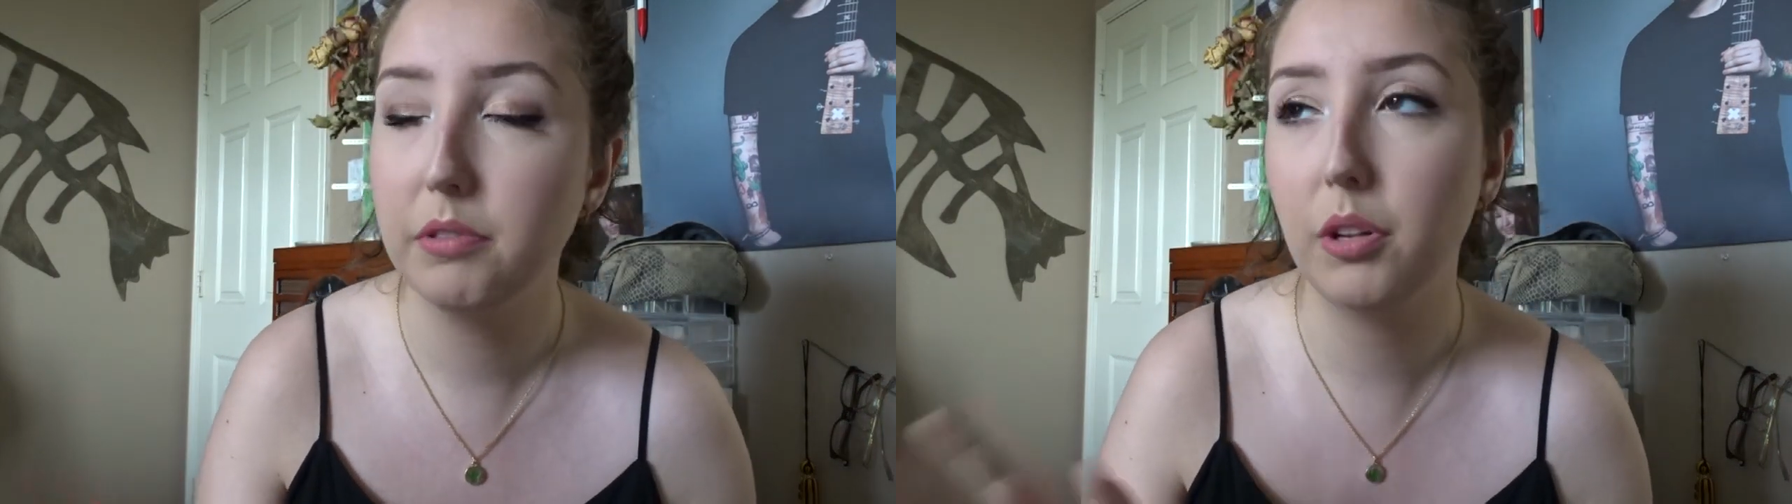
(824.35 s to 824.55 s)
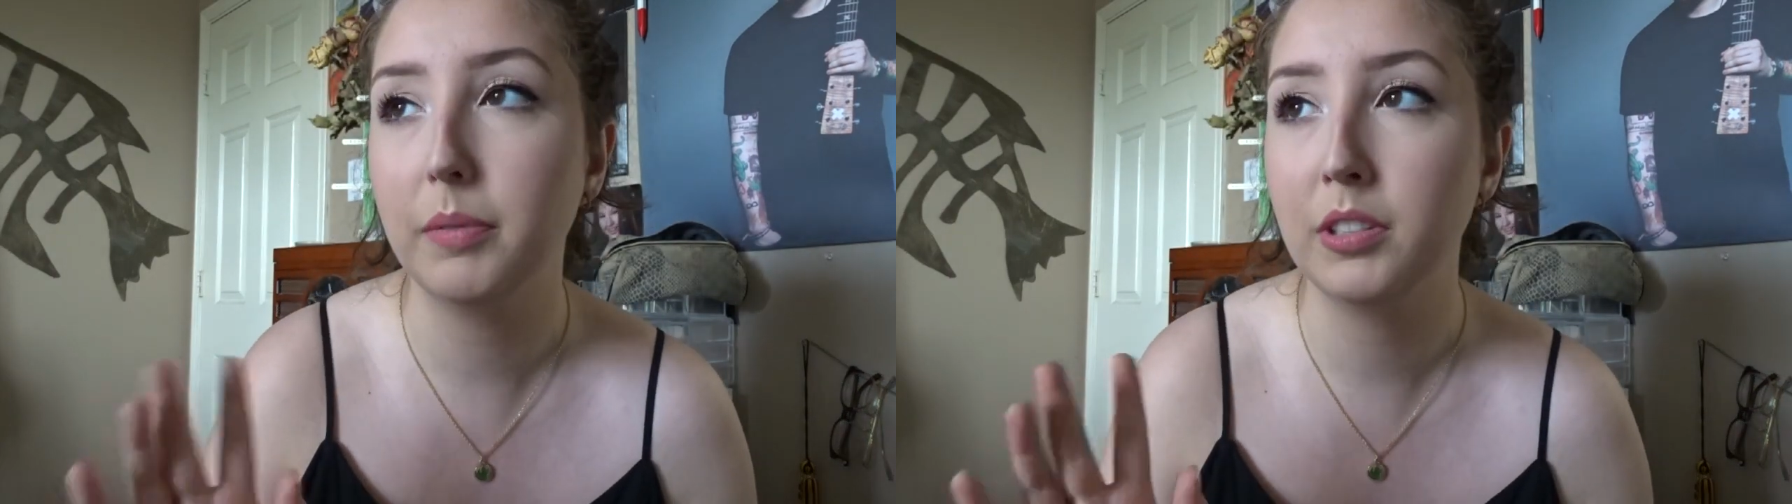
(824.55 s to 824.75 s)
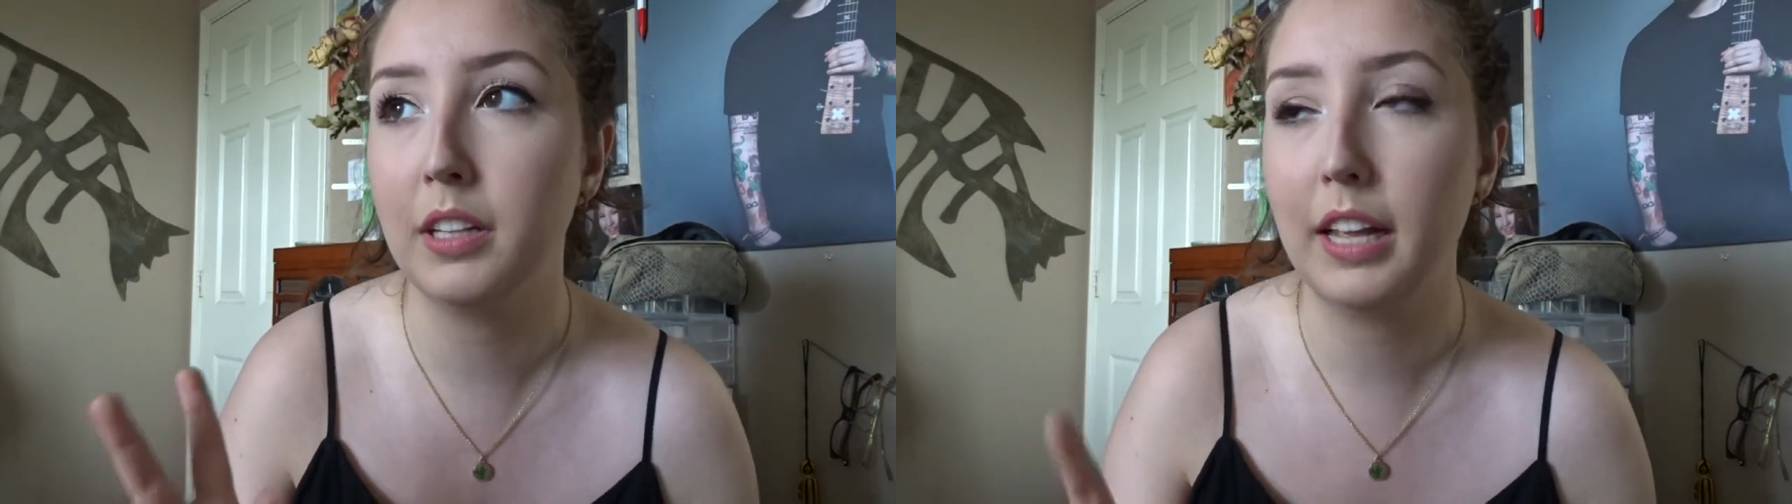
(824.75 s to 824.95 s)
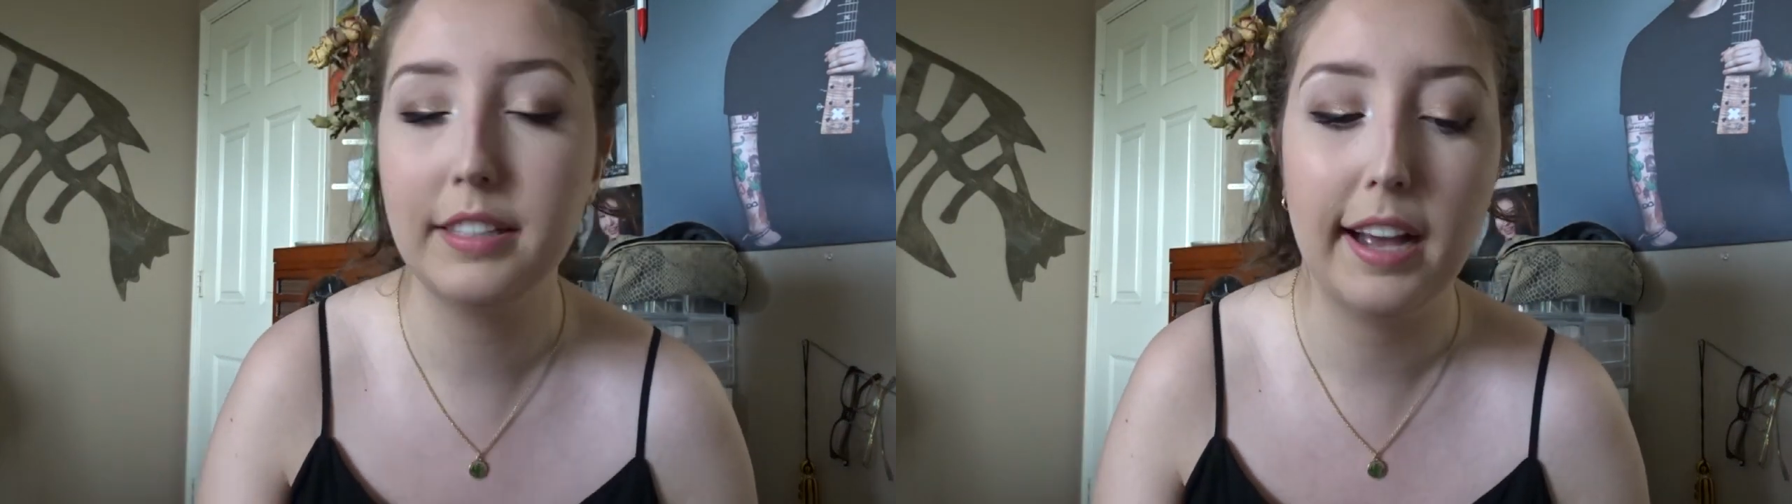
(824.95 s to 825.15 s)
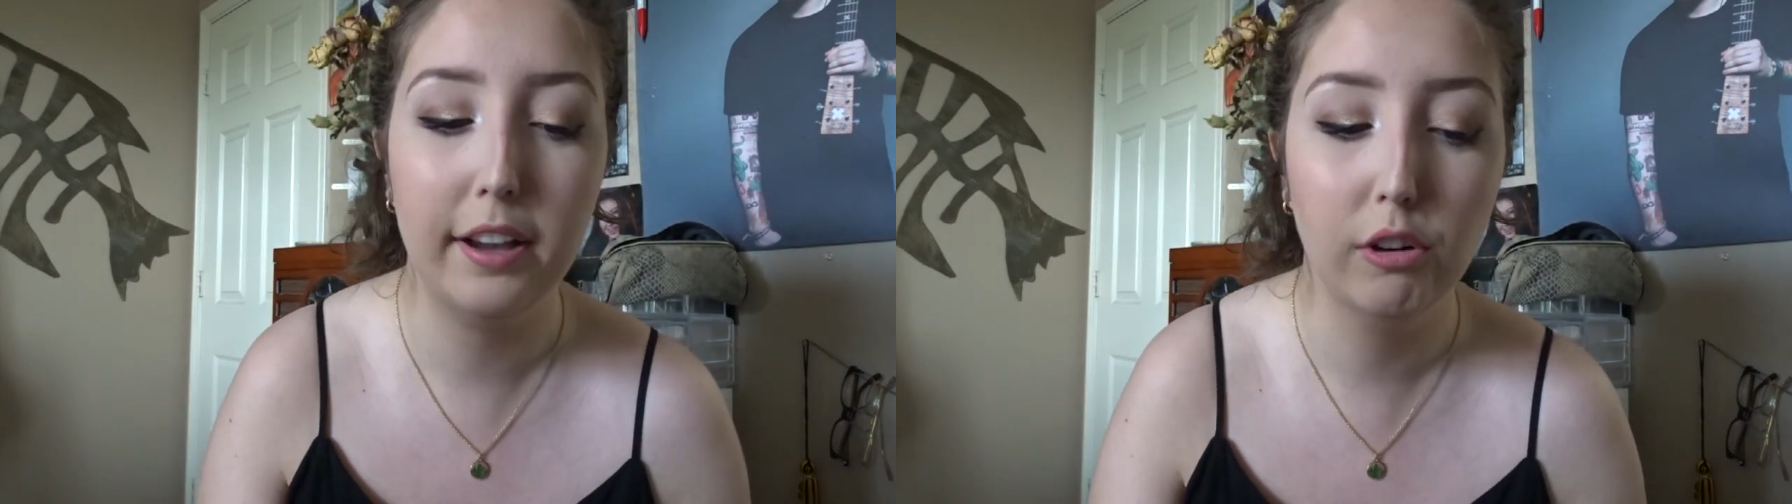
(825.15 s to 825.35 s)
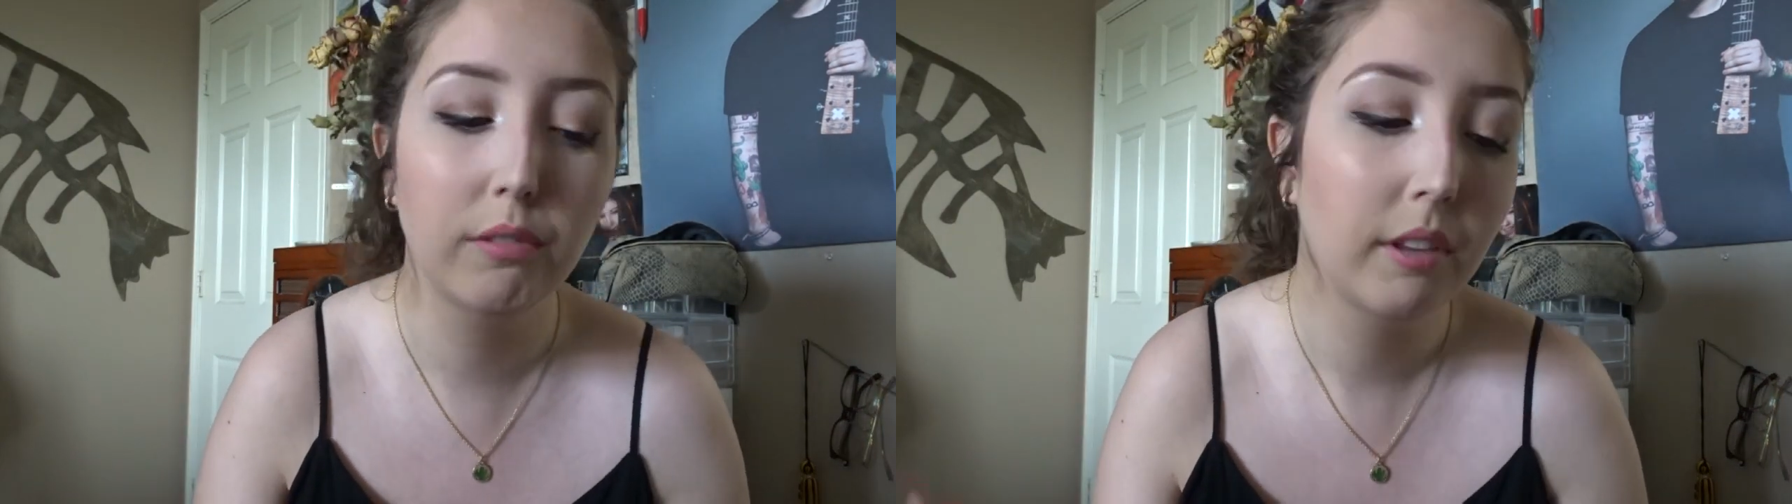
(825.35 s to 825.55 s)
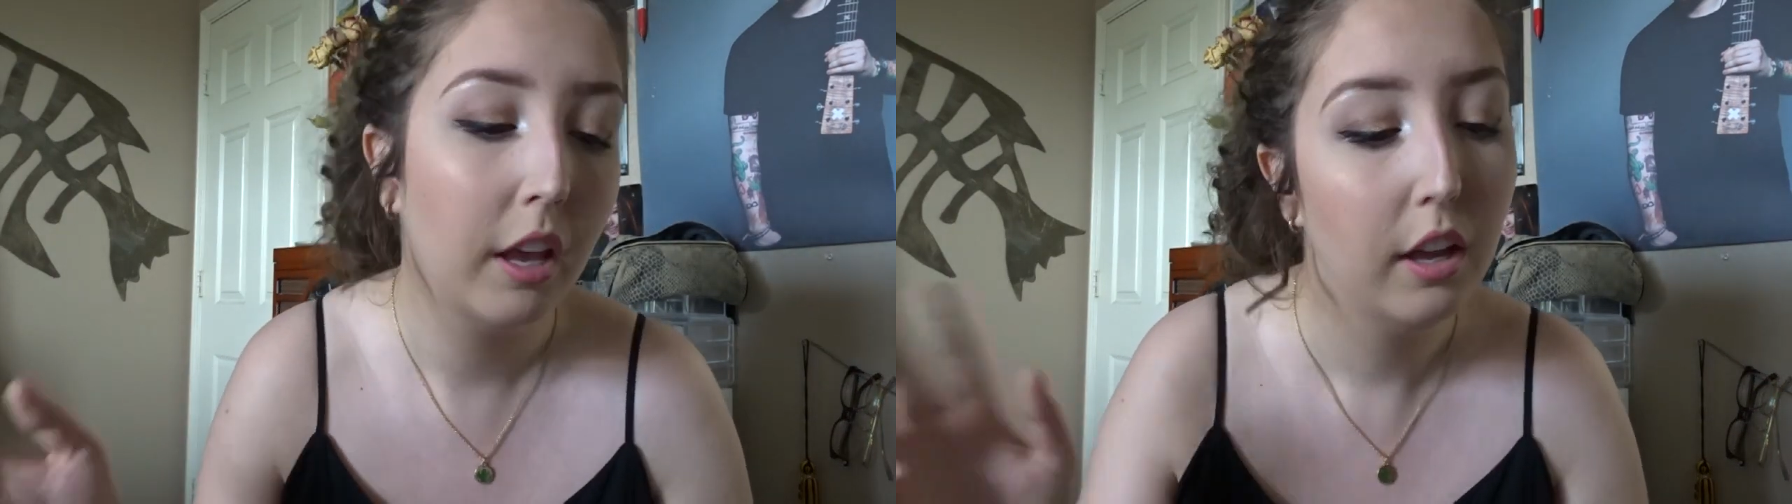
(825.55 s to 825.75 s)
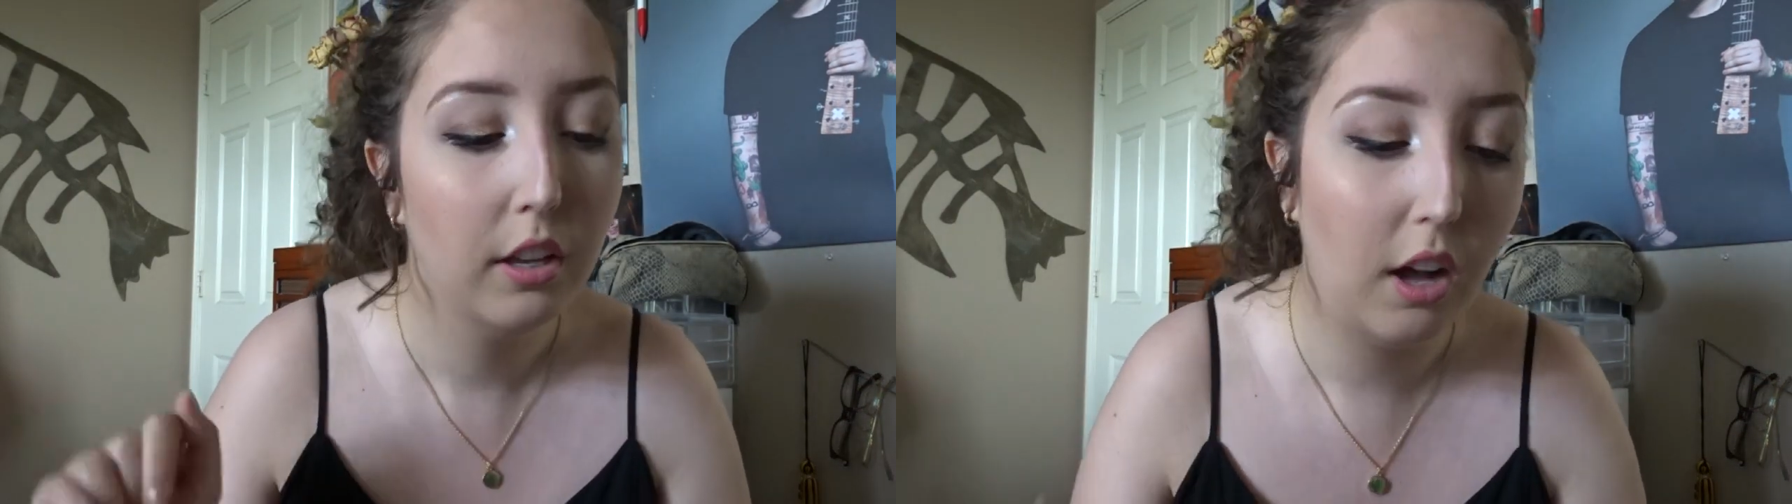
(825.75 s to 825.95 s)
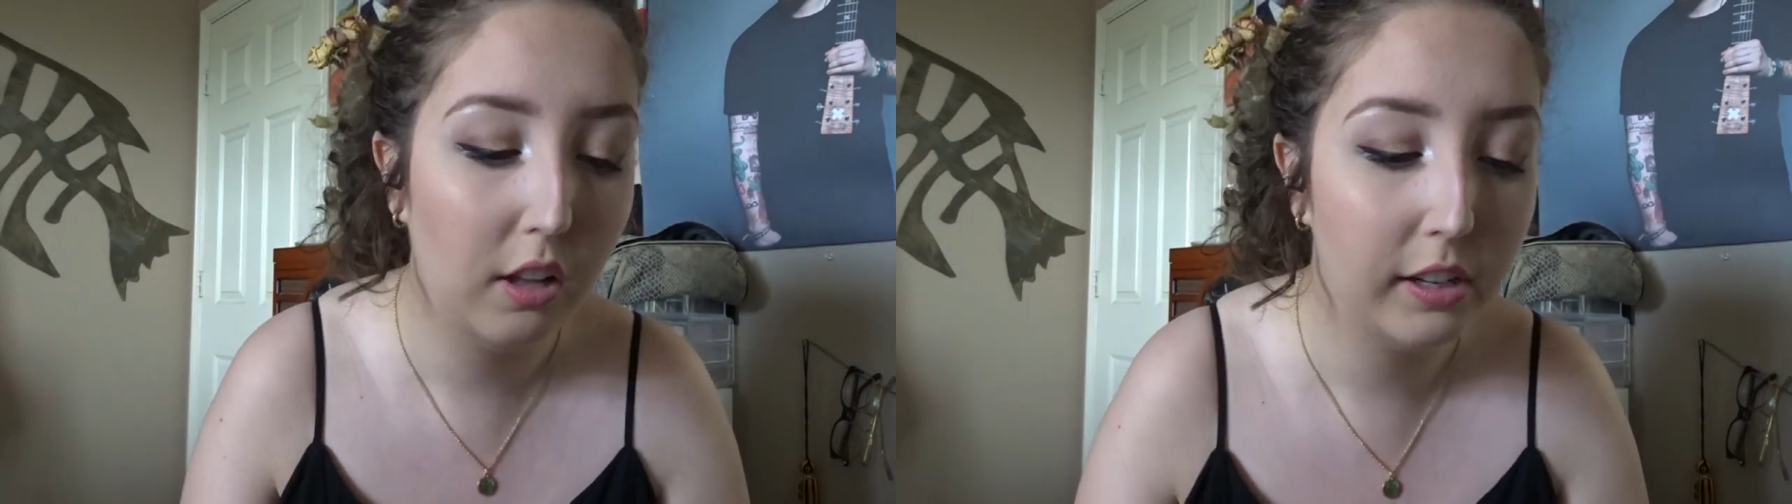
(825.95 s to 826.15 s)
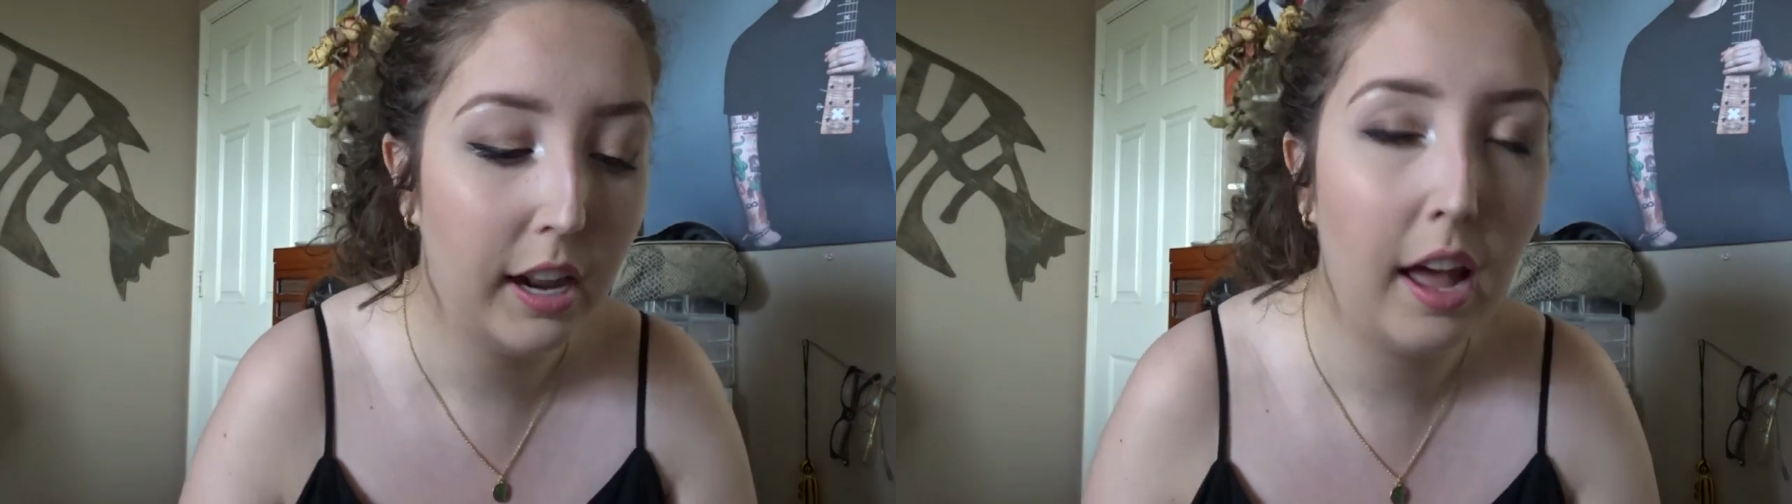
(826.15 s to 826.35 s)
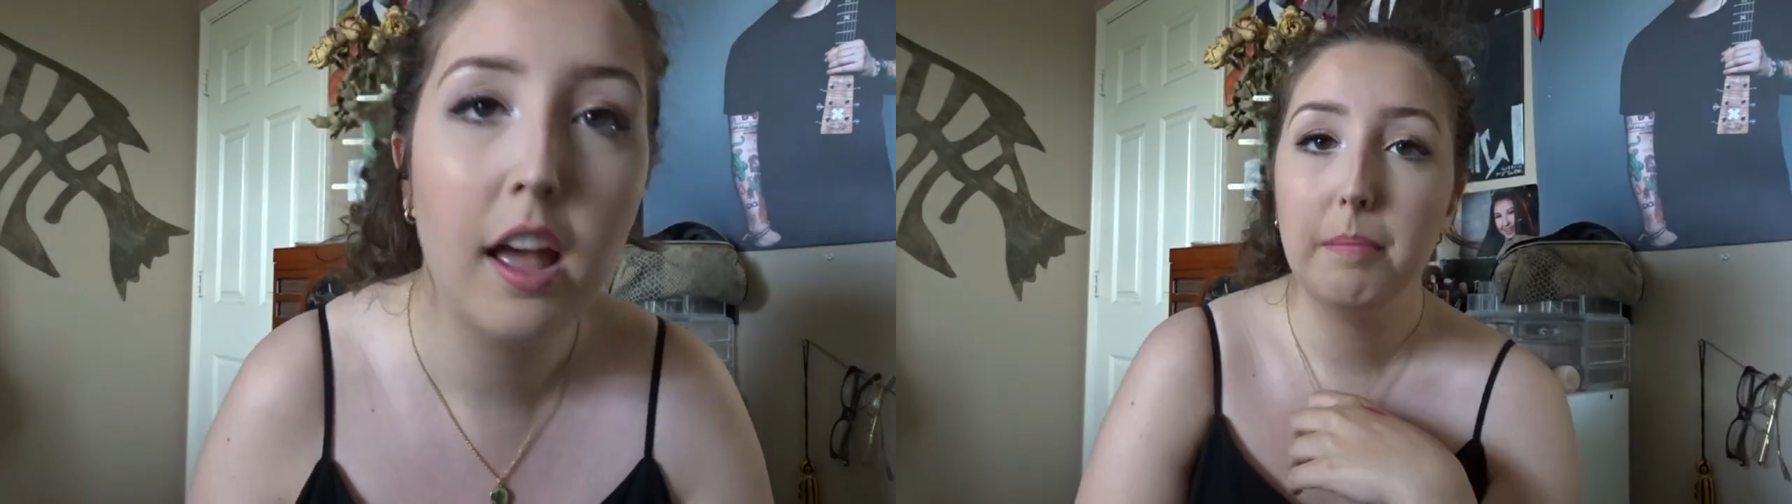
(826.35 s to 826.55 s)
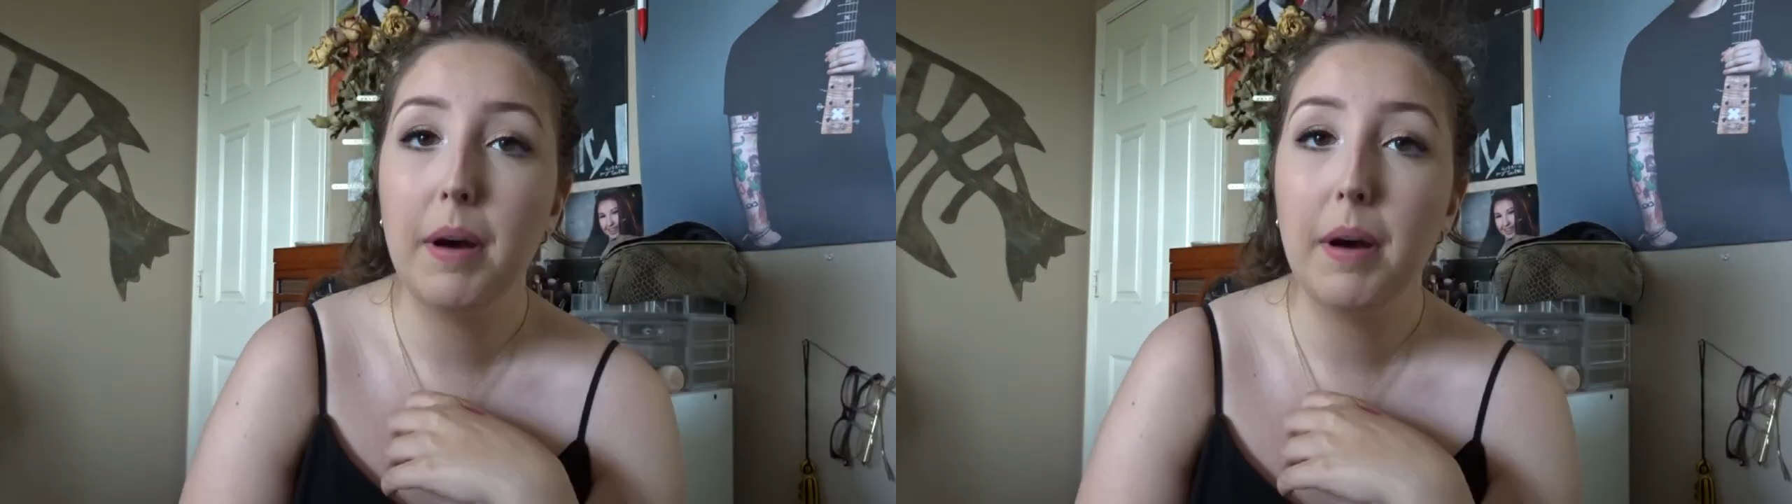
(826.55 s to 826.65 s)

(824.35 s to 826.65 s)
so I'm just gonna get Dial, call it a day.